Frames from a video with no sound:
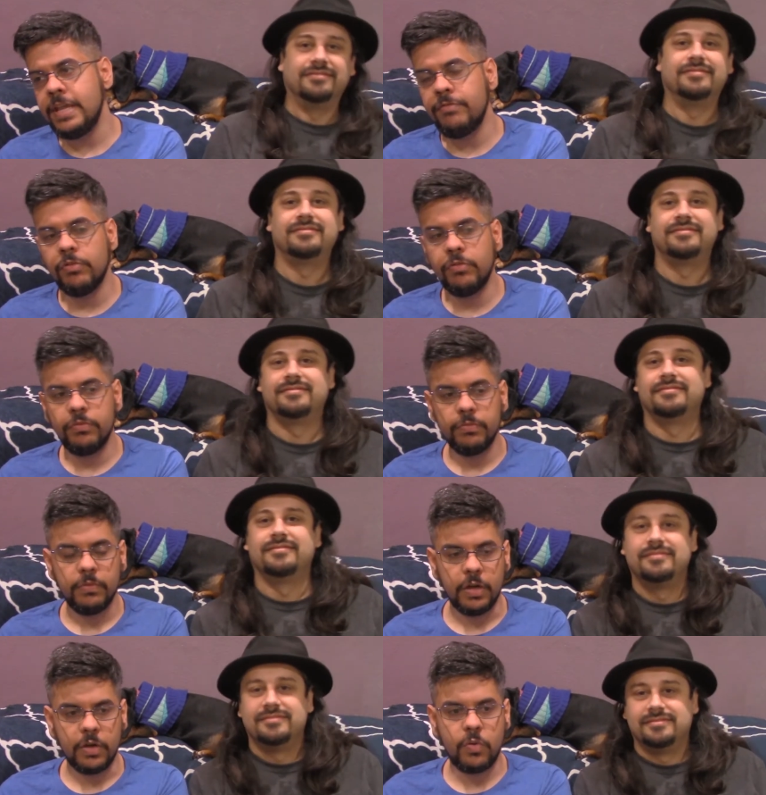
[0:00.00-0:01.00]
Speaker 1: evil
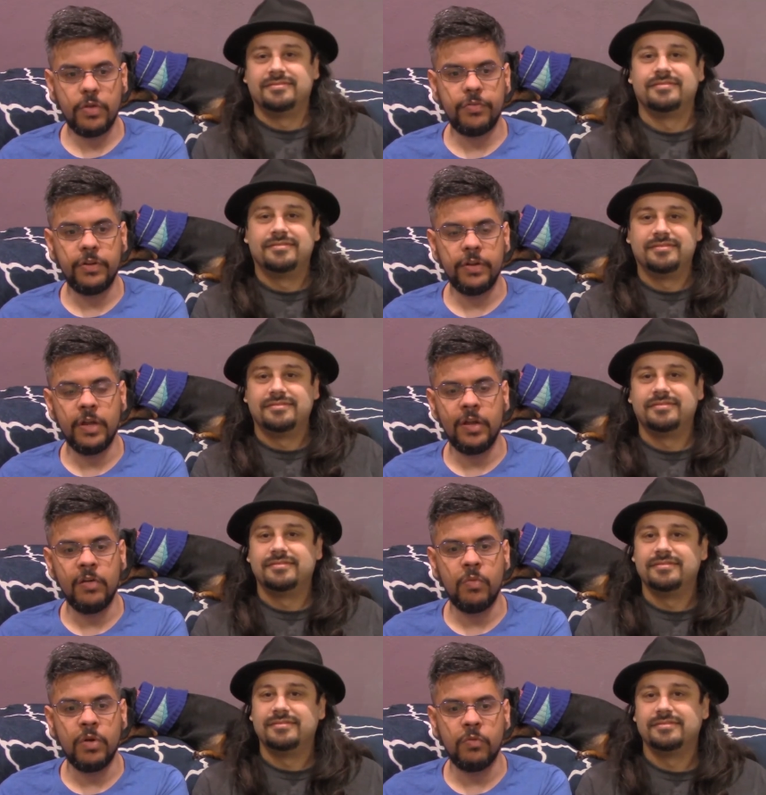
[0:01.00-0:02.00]
equivalent
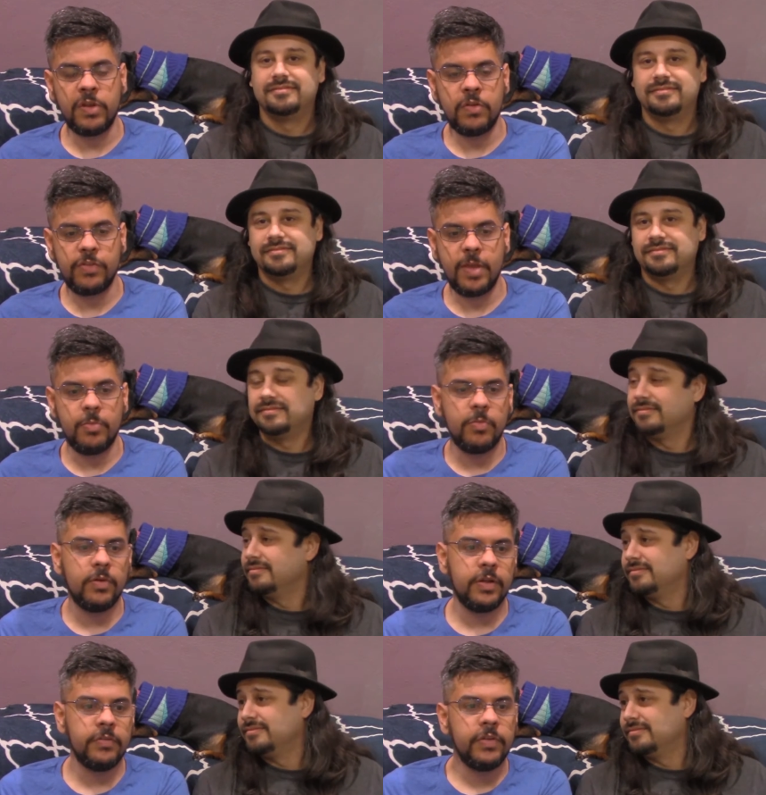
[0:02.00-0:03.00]
of what Ryu's capable
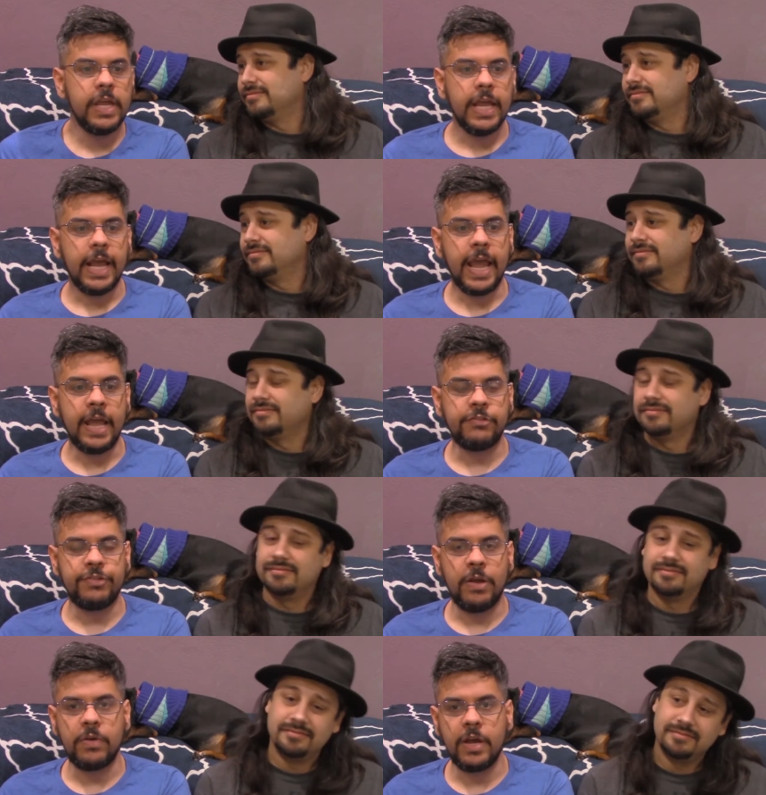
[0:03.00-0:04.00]
of, and
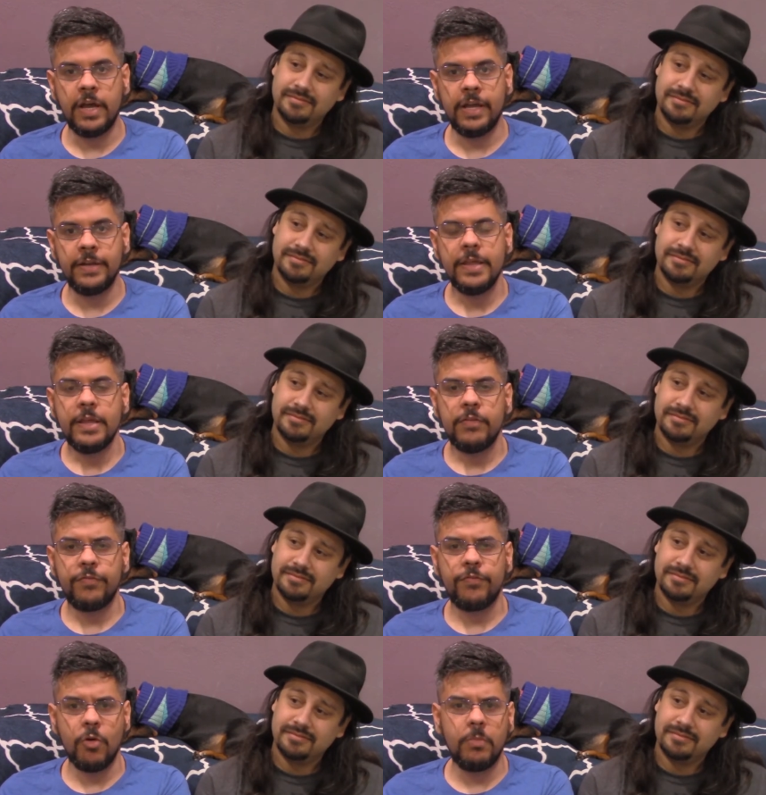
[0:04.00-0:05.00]
Shao Kahn,
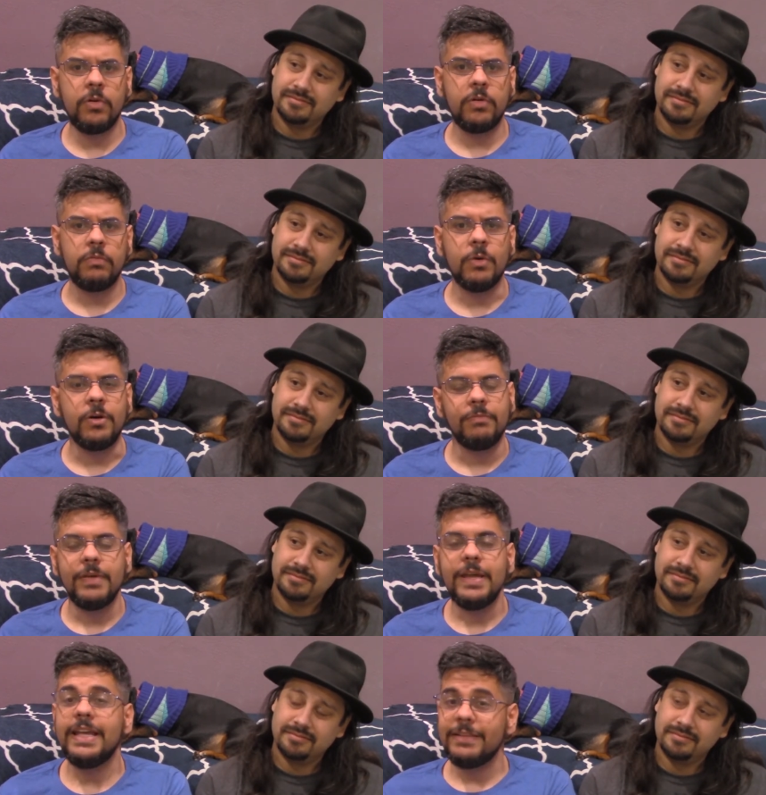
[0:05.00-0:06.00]
former, well,
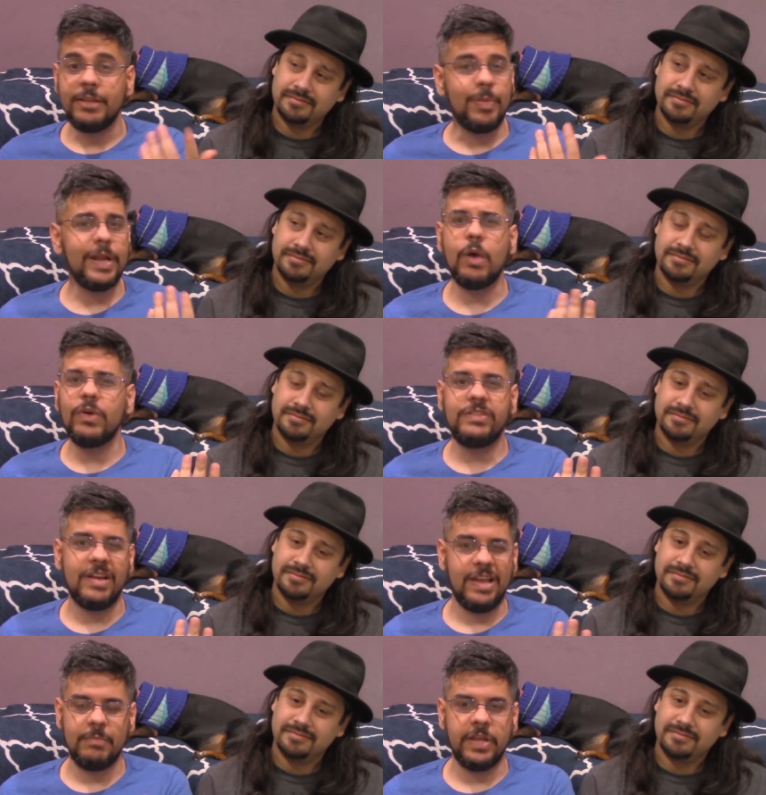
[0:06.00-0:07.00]
depending on what
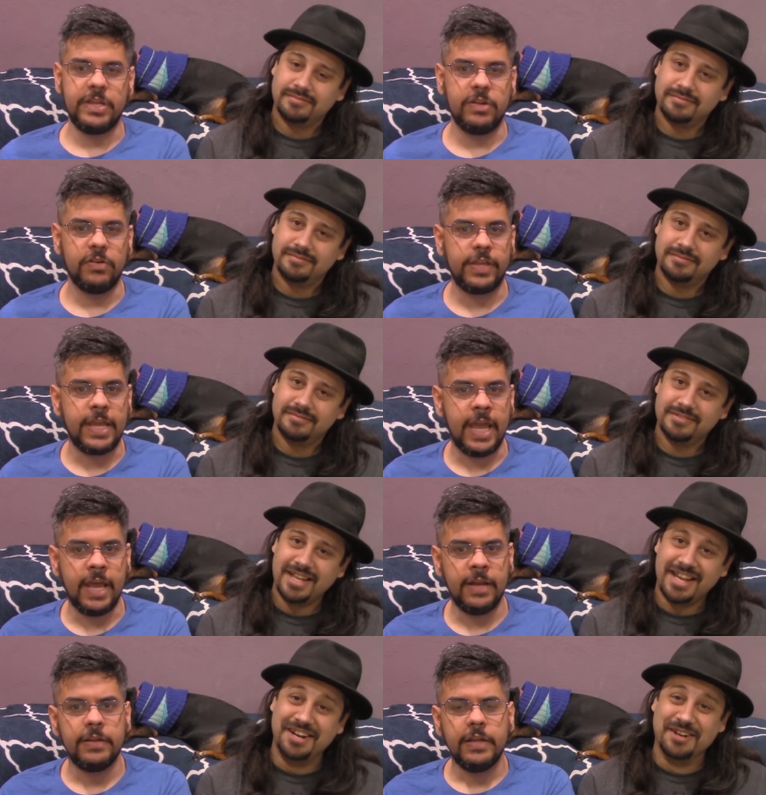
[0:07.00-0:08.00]
timeline you're looking
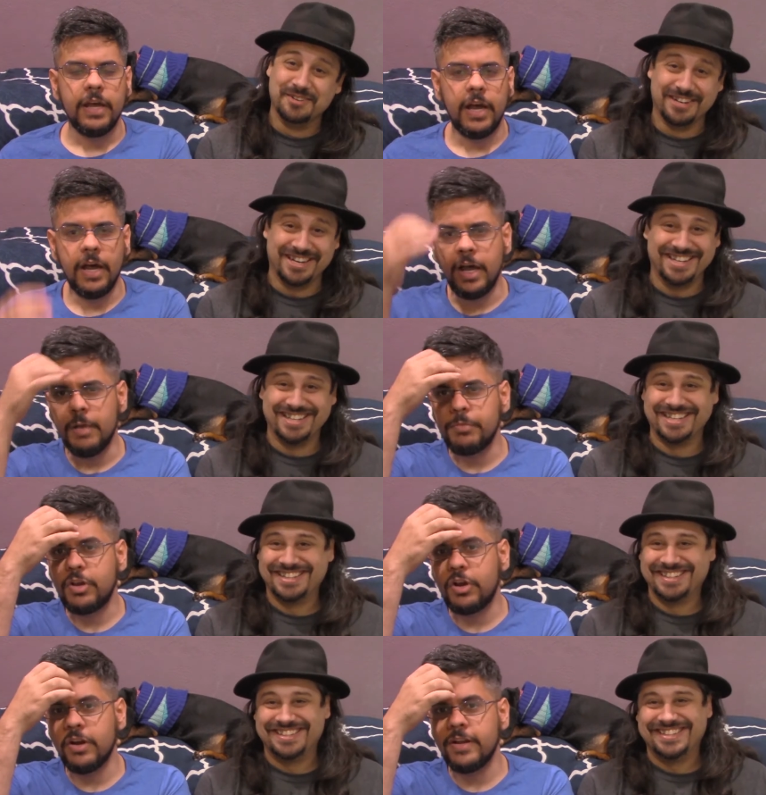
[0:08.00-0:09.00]
at,
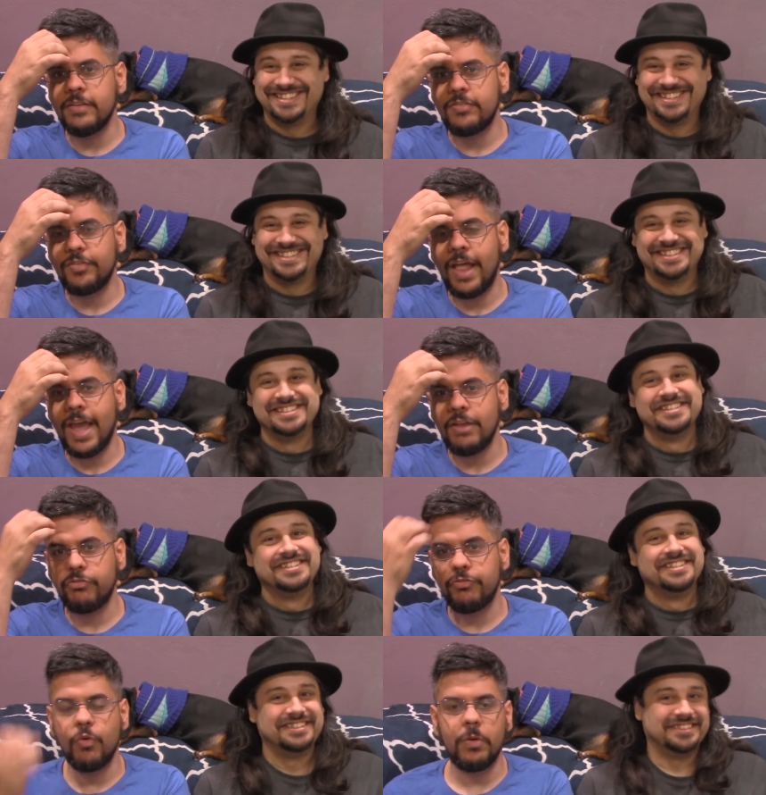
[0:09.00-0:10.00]
current slash
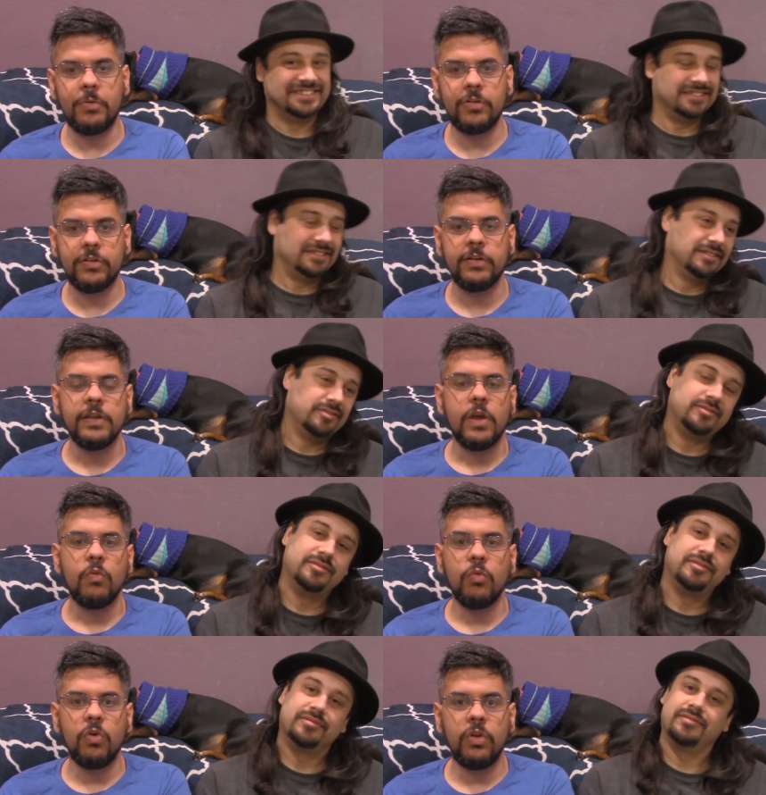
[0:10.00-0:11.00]
former
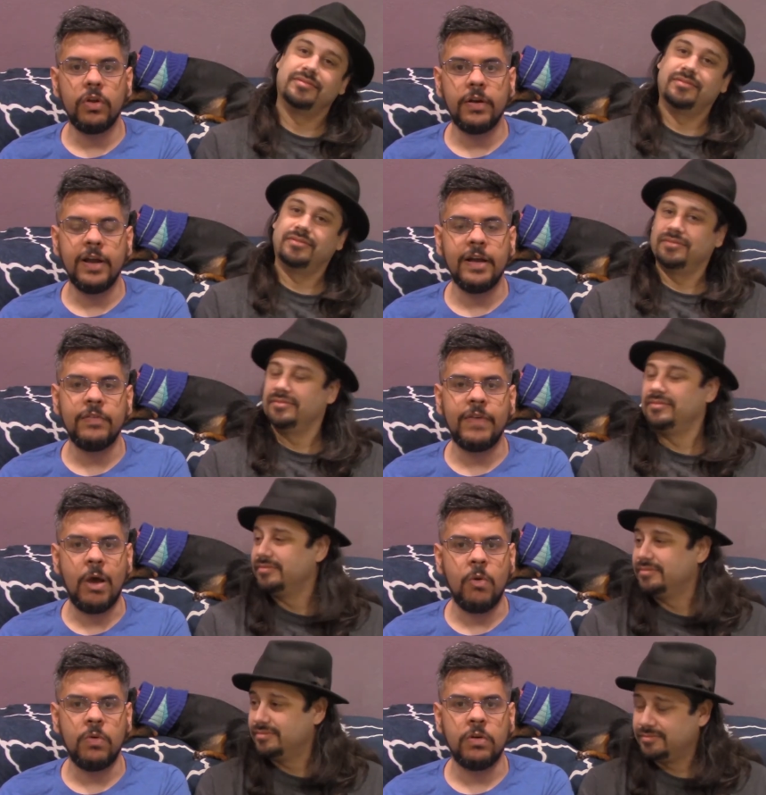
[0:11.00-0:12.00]
ruler of
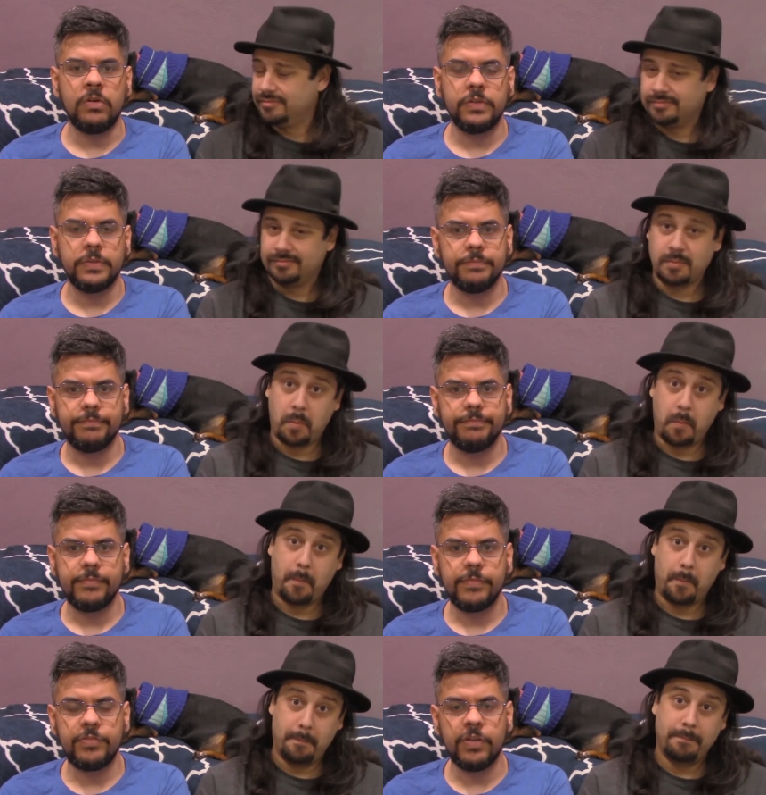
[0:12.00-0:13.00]
Outworld.
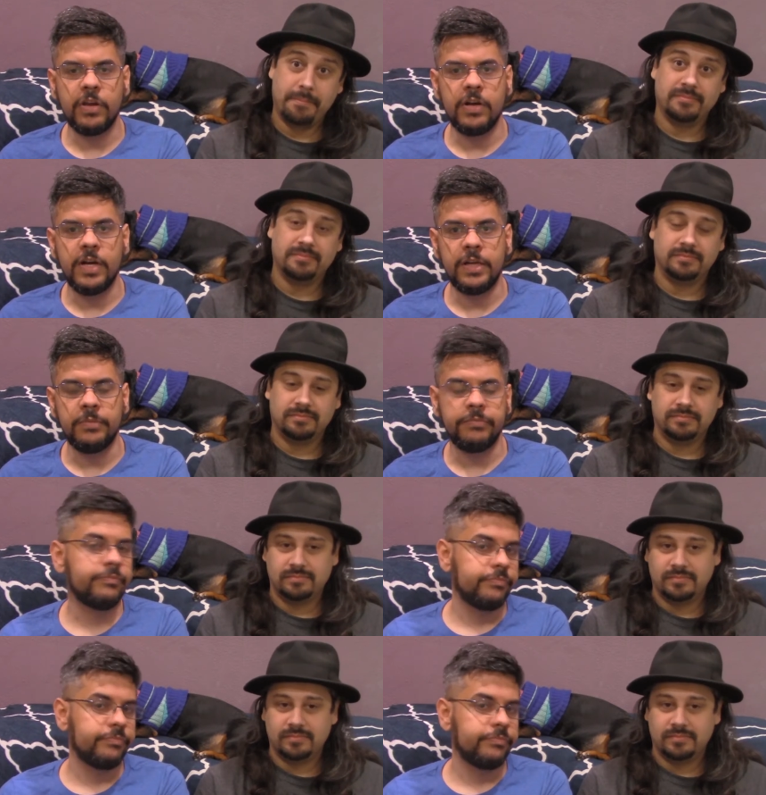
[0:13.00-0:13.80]
So,